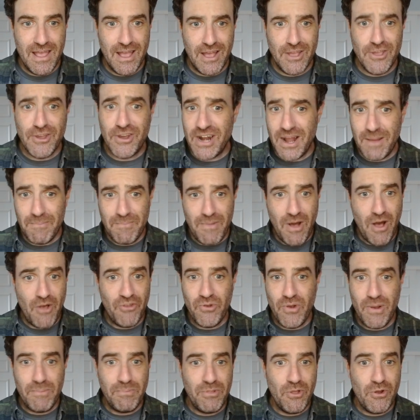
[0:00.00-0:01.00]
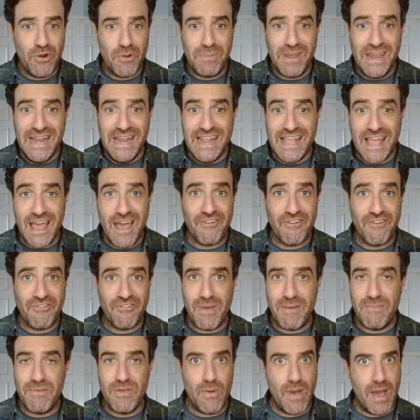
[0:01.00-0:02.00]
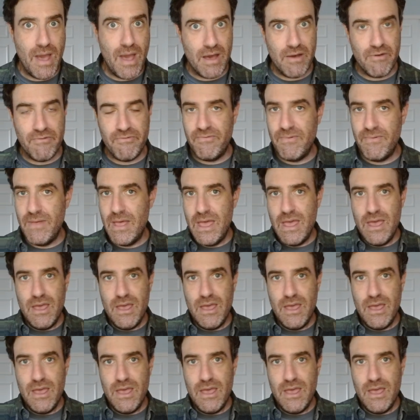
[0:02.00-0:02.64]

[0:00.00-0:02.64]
You can also upload a PDF. Maybe you have